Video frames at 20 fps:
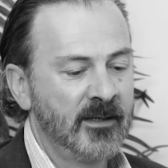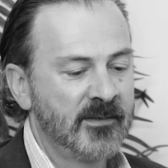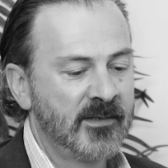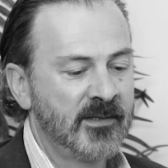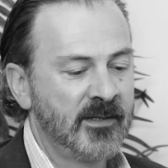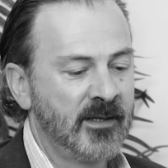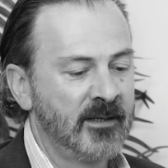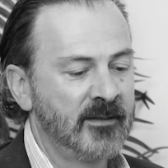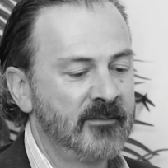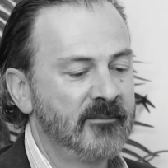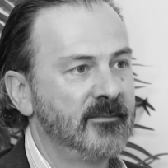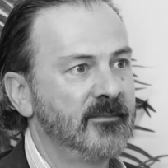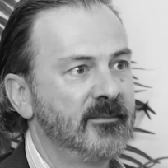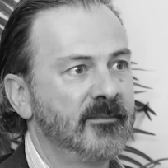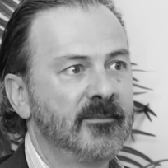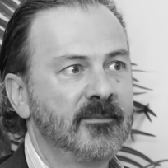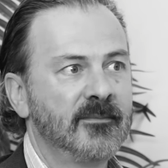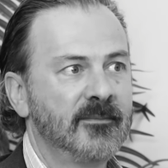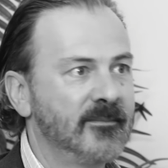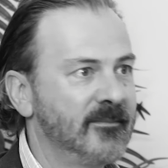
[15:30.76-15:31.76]
and said,
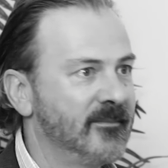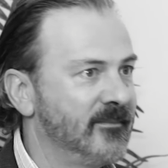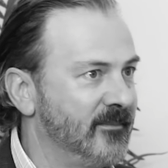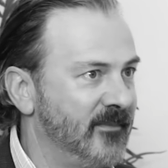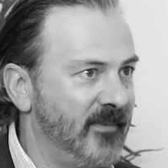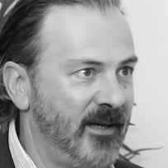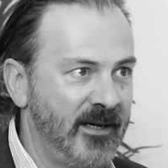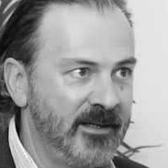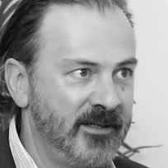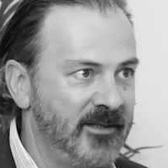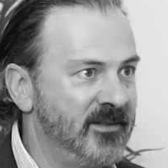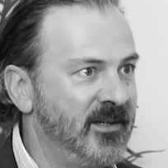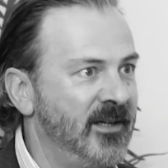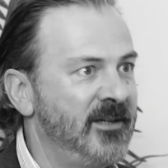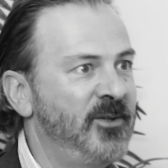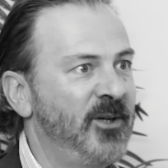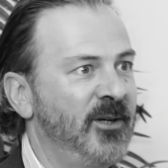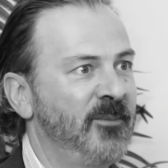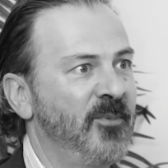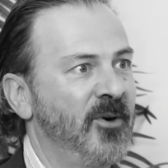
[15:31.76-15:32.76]
Are you
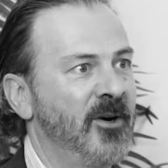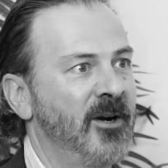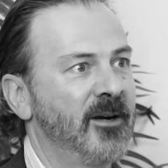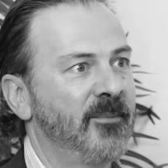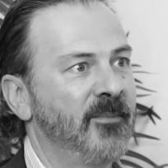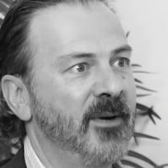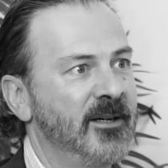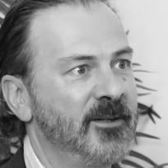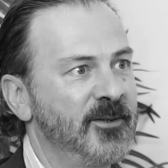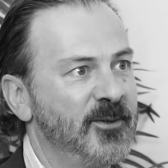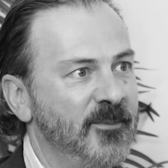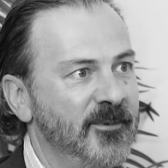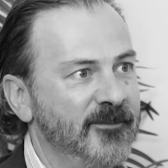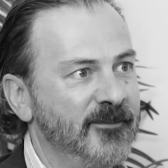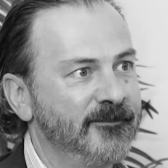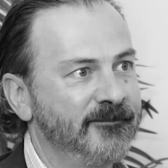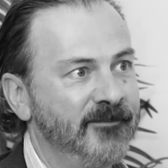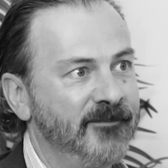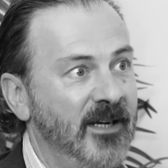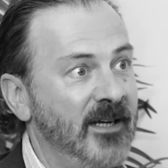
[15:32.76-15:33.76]
teaching product
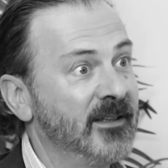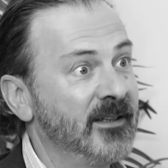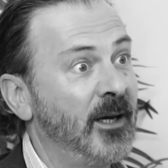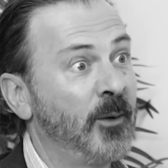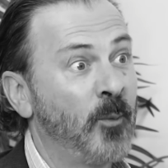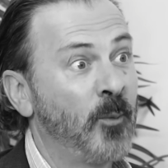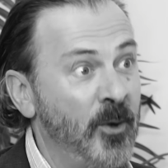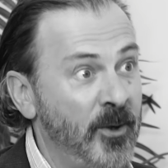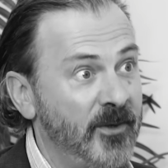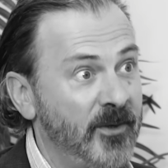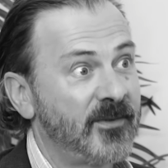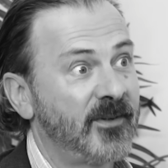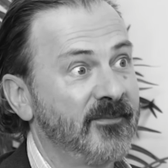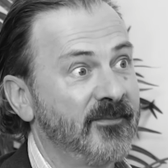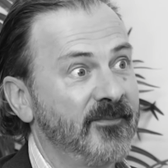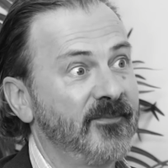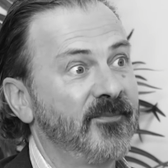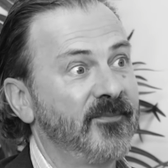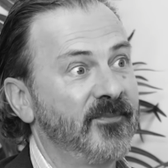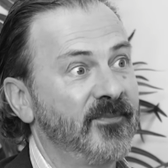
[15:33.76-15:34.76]
management? and they won't.
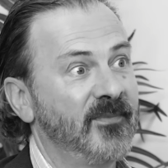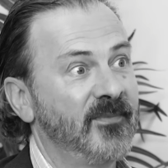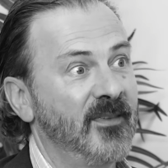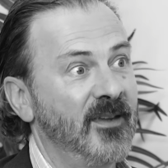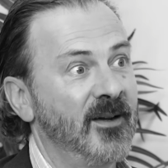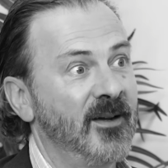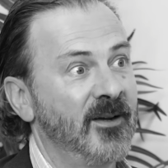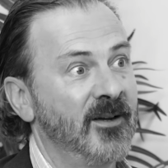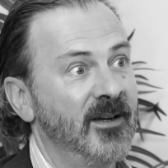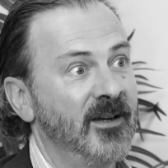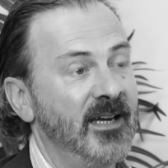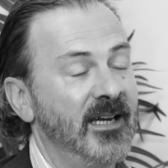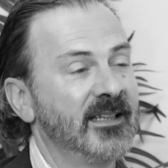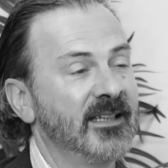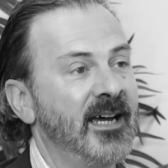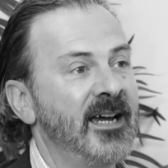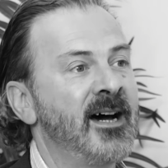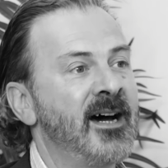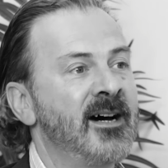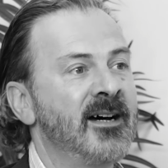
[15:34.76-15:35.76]
Uh,
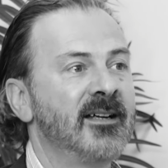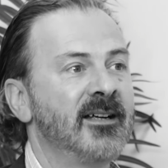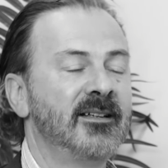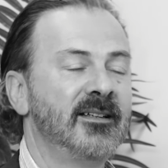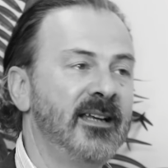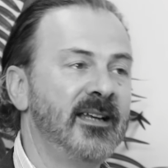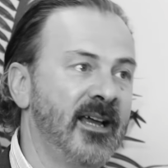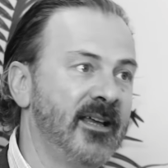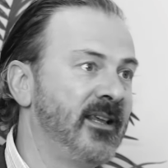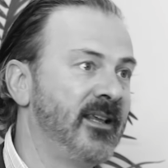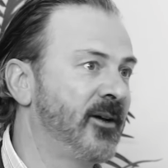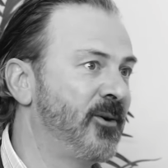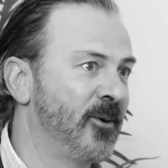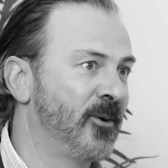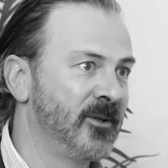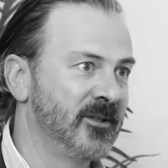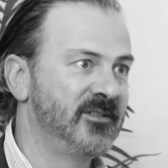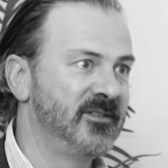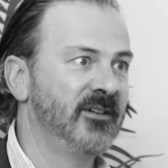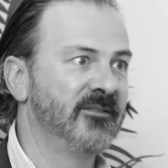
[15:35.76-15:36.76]
and they are they
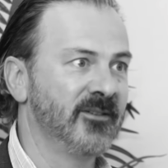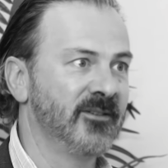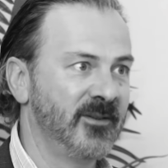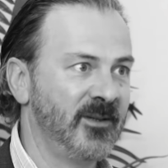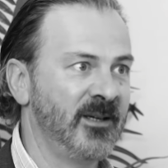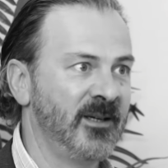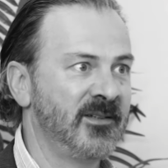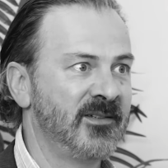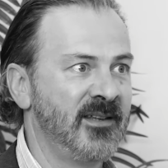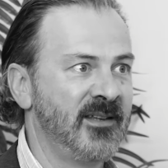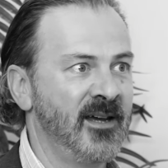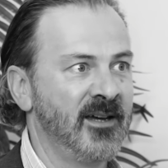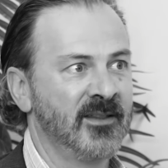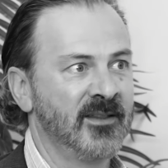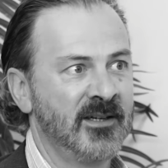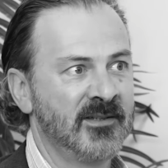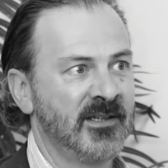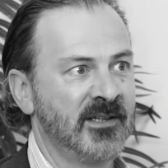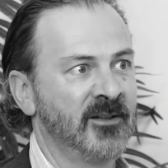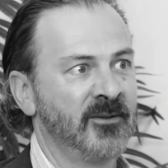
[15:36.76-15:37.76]
call it different things
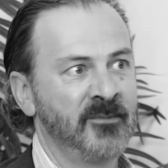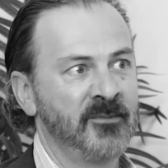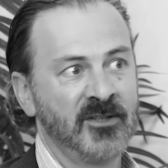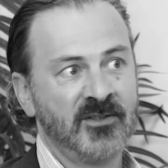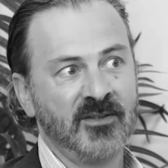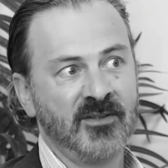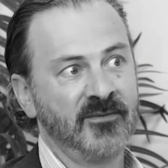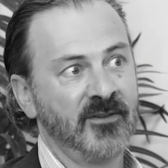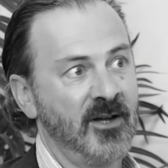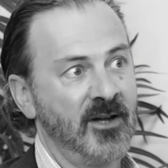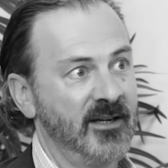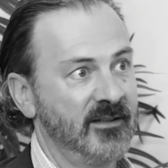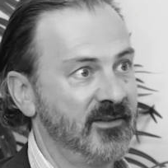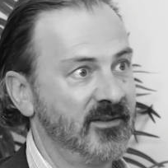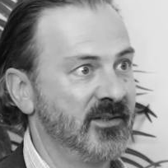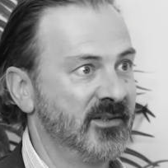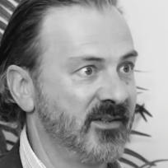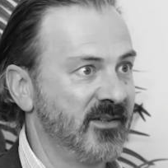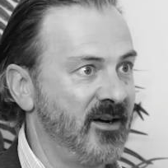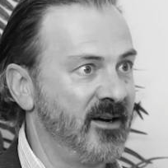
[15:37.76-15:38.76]
now. There's elements of
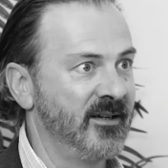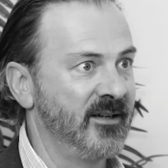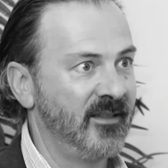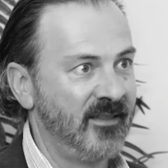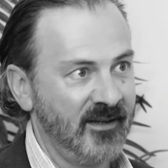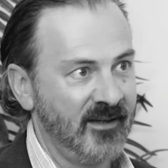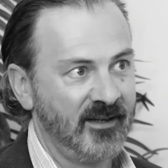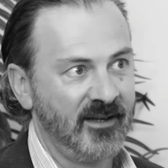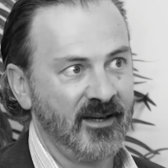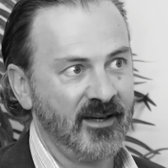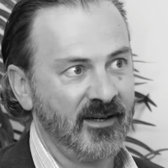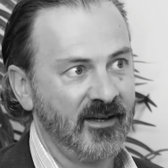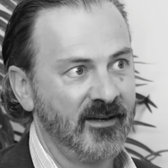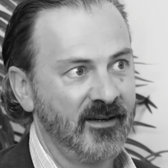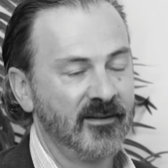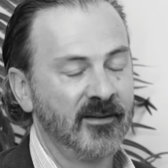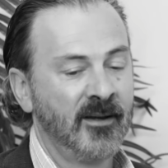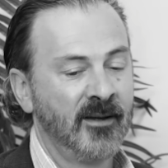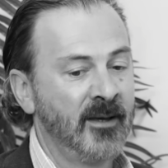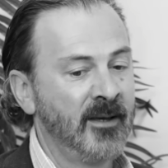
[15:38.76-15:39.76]
like design
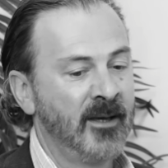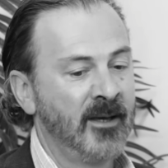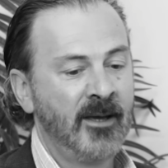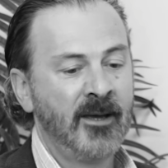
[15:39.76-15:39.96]
thinking, and